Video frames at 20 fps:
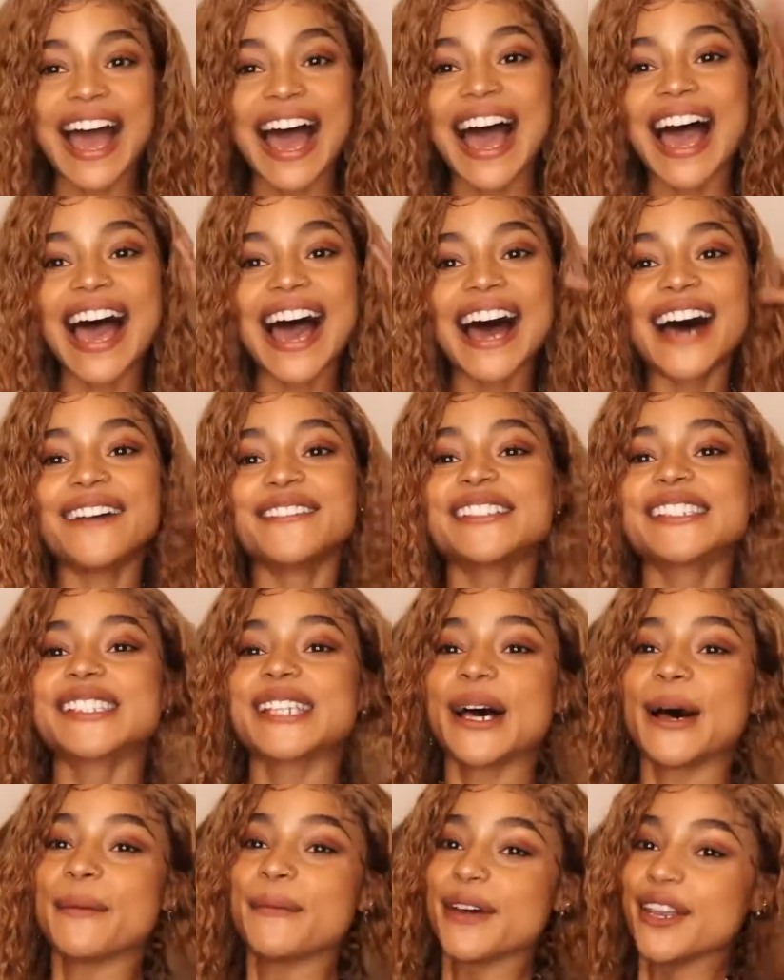I have
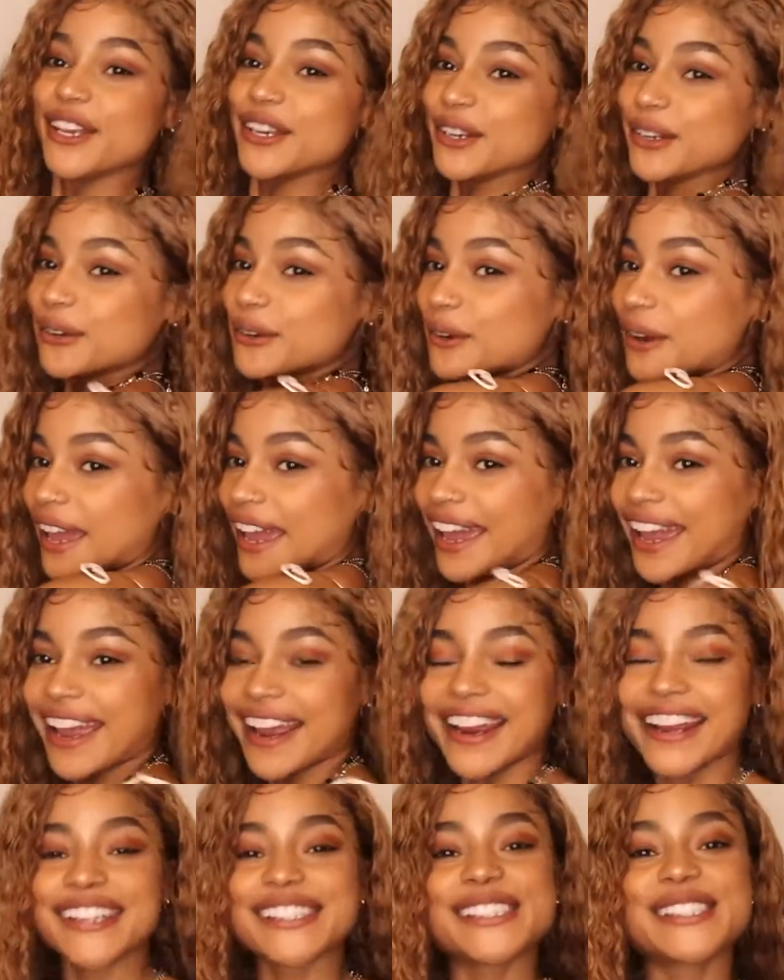some new
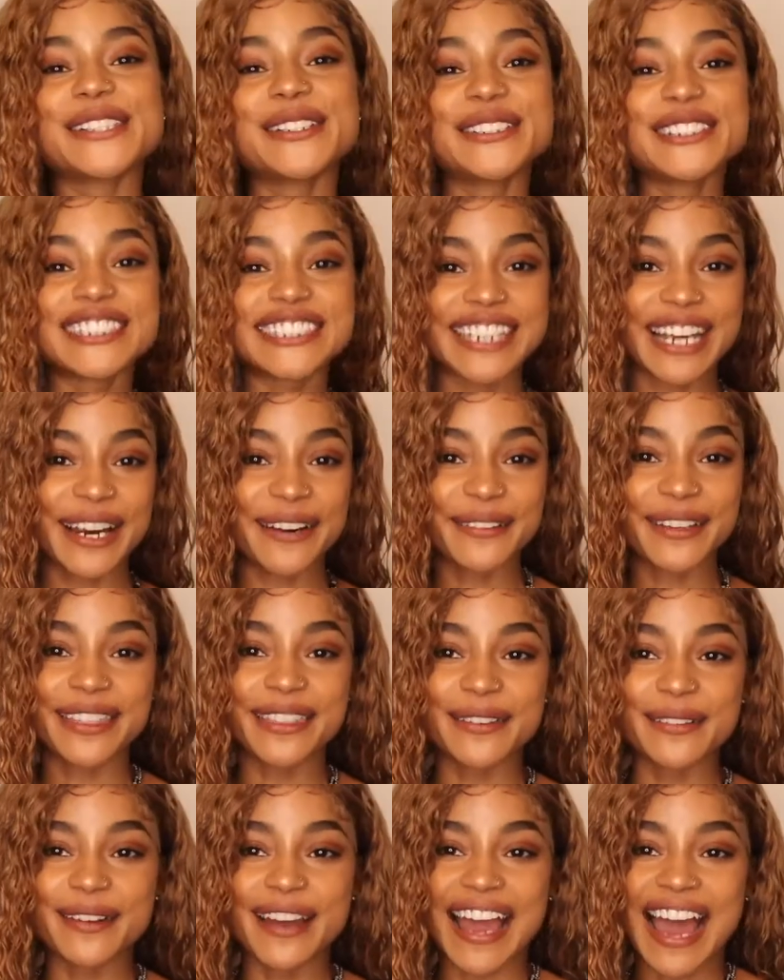hair to share
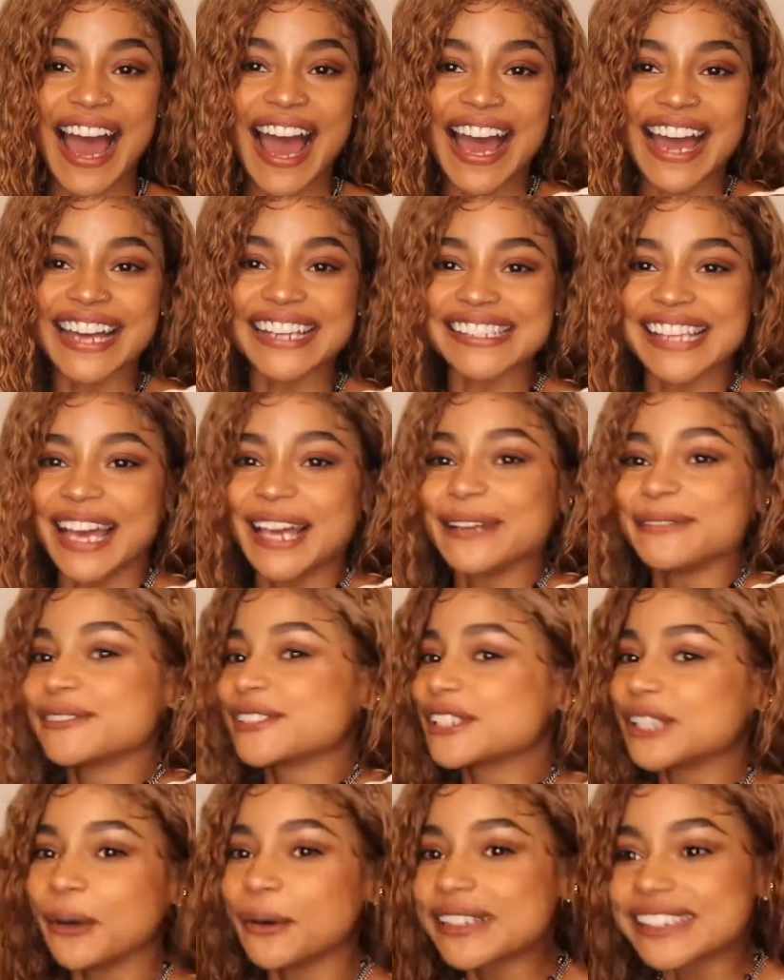with you guys. I'm
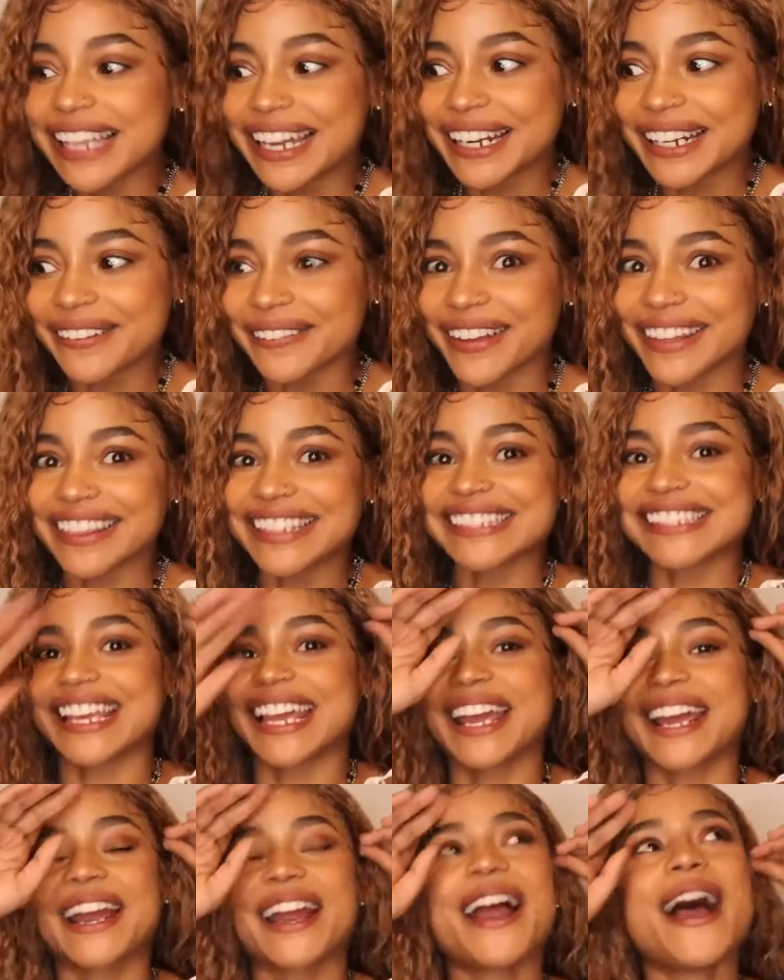so excited about this
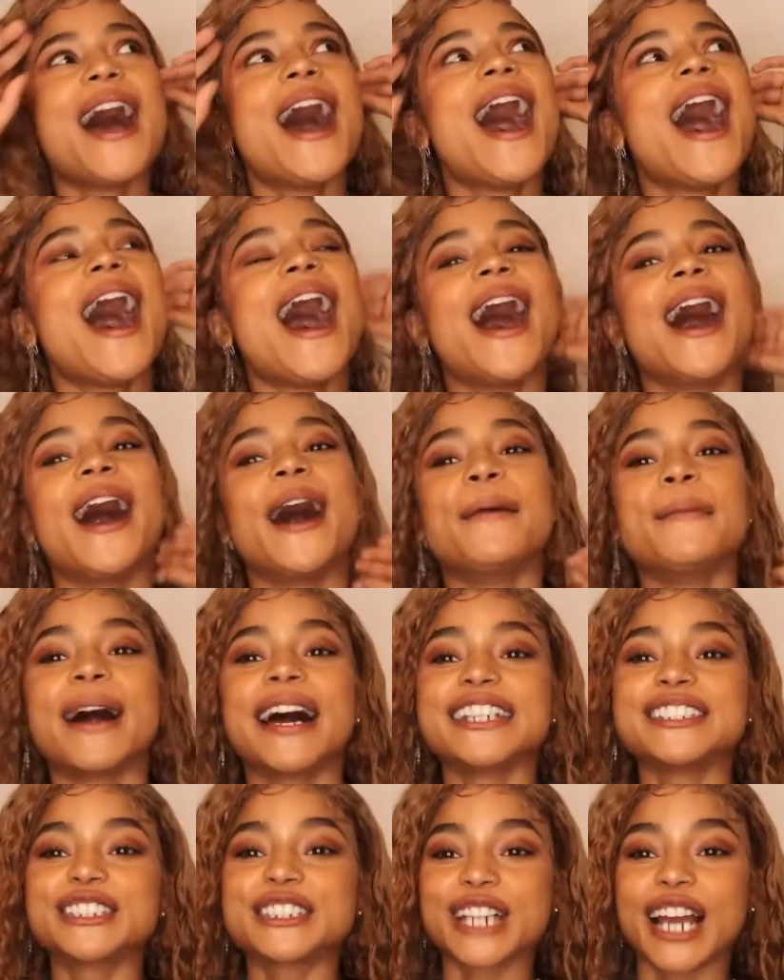hair.
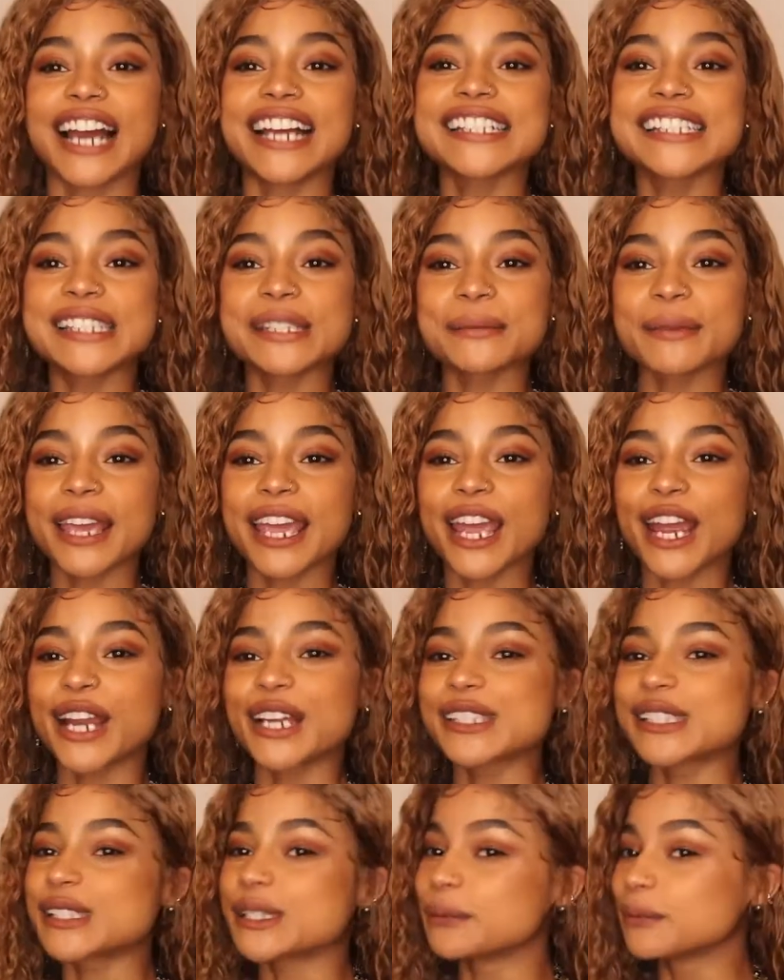I tried some
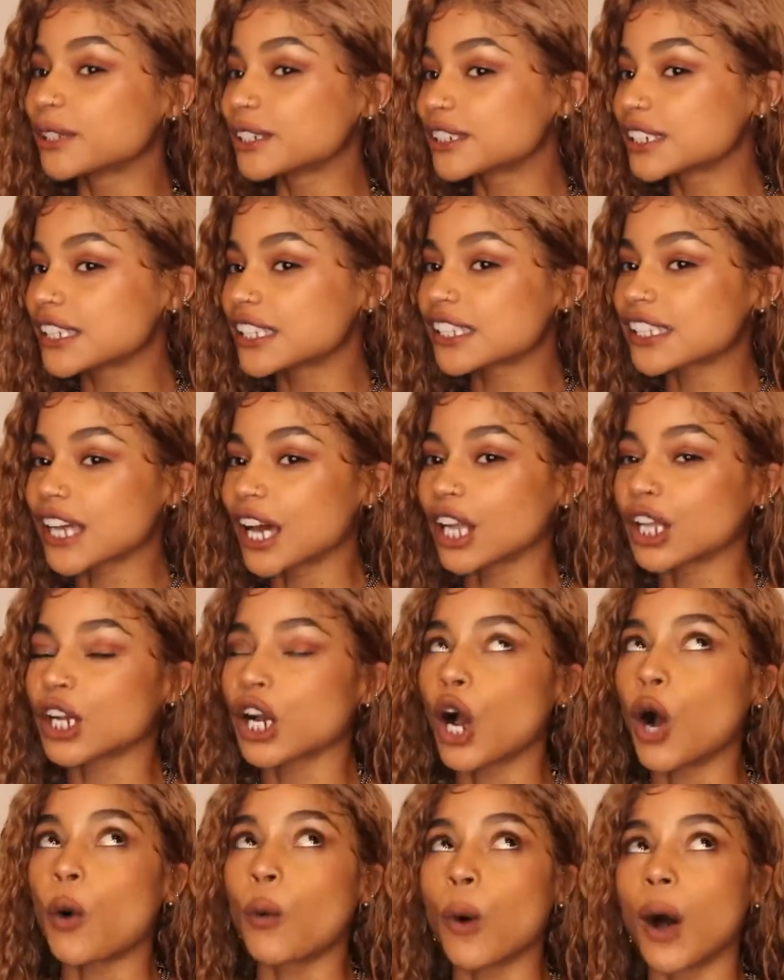hair similar to this color
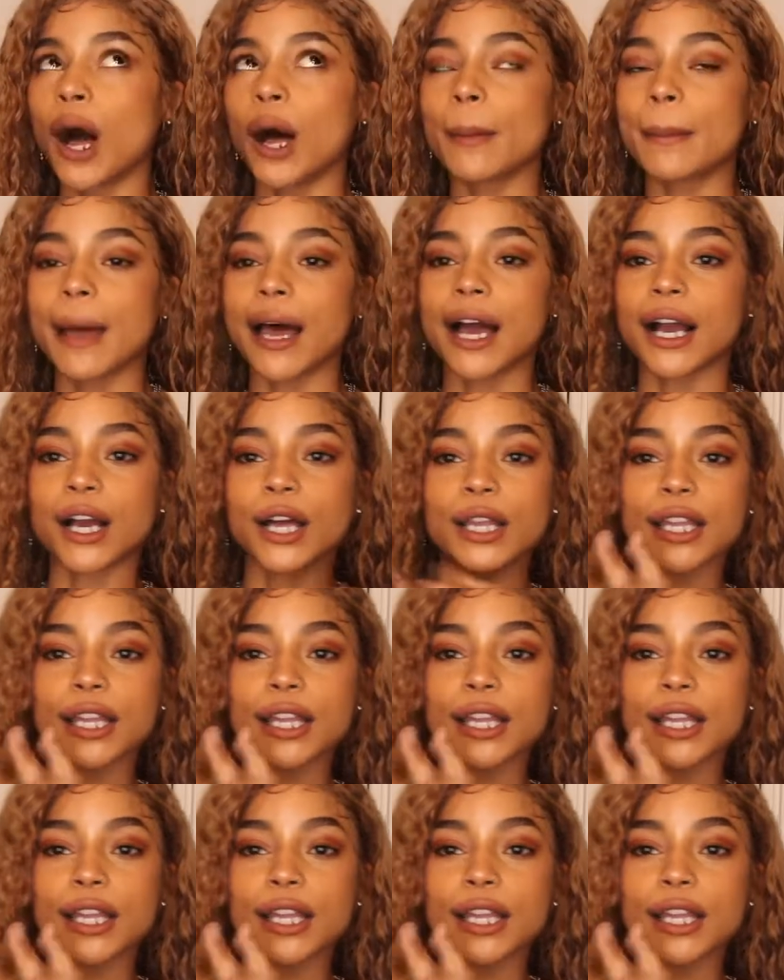a while back.